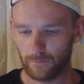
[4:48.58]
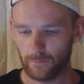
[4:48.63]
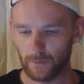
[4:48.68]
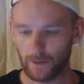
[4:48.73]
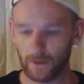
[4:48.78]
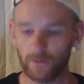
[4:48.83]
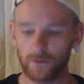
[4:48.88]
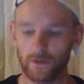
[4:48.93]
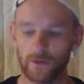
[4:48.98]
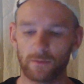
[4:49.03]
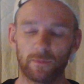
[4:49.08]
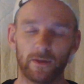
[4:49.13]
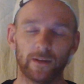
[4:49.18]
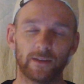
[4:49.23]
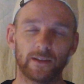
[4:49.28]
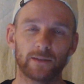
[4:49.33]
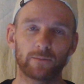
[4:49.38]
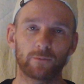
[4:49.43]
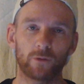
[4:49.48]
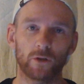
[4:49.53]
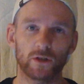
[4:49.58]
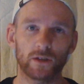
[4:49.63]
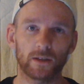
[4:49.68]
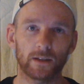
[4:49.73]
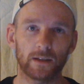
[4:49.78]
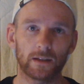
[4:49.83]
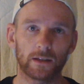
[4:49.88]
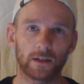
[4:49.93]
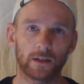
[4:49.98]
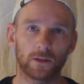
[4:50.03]
I'm going to split this project
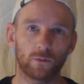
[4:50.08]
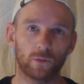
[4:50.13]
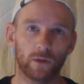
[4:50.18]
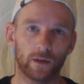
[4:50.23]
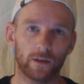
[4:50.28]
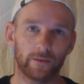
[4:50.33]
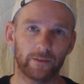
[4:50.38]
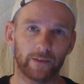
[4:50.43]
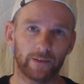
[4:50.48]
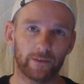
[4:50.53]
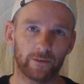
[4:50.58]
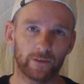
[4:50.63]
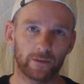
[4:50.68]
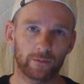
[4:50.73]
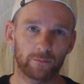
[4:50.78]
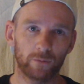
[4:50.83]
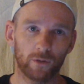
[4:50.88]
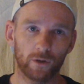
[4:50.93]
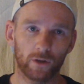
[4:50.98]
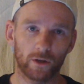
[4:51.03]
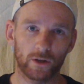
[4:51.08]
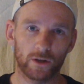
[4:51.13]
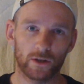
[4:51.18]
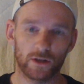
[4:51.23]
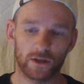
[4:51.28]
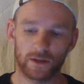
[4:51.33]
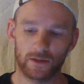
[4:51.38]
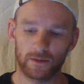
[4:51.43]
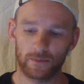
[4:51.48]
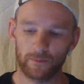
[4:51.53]
into 12 different
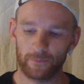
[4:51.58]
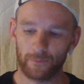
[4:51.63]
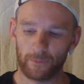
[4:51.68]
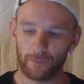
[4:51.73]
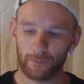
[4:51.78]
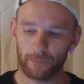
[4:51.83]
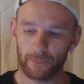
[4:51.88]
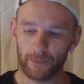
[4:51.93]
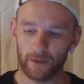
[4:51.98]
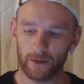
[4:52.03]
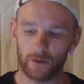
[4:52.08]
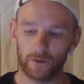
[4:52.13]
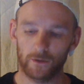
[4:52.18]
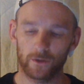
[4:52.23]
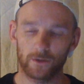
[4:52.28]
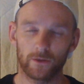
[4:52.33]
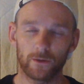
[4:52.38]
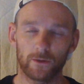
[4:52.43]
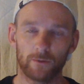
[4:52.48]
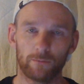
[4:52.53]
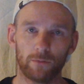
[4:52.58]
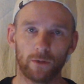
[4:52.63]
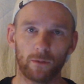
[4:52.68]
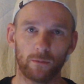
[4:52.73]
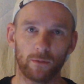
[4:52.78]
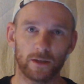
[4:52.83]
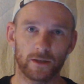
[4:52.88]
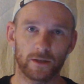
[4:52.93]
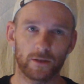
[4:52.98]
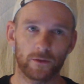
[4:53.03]
parts. I'm going to
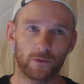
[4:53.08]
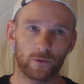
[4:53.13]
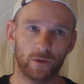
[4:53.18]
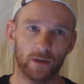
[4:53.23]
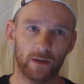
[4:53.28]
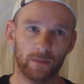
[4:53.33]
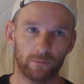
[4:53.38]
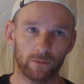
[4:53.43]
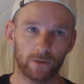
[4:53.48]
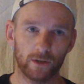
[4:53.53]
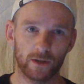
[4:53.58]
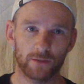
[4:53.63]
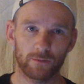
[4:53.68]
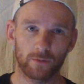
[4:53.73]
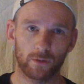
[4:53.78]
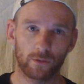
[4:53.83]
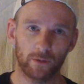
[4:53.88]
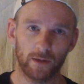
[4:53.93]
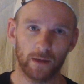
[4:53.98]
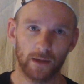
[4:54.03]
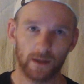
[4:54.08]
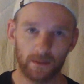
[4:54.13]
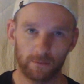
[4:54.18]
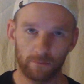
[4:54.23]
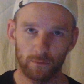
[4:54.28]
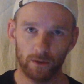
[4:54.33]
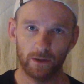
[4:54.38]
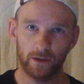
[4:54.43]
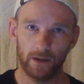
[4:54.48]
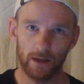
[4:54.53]
publish three parts per week,
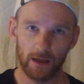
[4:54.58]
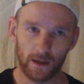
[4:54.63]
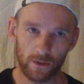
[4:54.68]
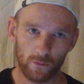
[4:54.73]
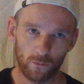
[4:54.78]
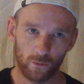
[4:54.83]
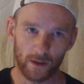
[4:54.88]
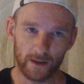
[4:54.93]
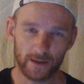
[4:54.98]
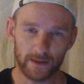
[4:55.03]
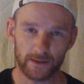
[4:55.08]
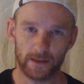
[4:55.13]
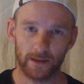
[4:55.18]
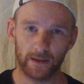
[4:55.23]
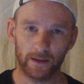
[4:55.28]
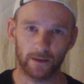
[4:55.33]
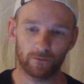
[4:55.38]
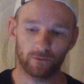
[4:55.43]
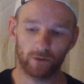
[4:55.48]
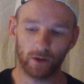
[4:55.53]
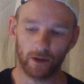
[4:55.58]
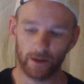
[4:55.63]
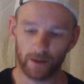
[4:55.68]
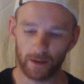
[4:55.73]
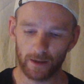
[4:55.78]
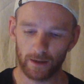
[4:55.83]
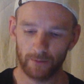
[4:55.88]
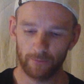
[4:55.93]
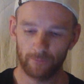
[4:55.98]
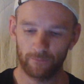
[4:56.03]
Monday, Wednesday and
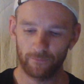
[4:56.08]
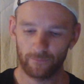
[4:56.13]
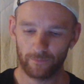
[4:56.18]
Friday.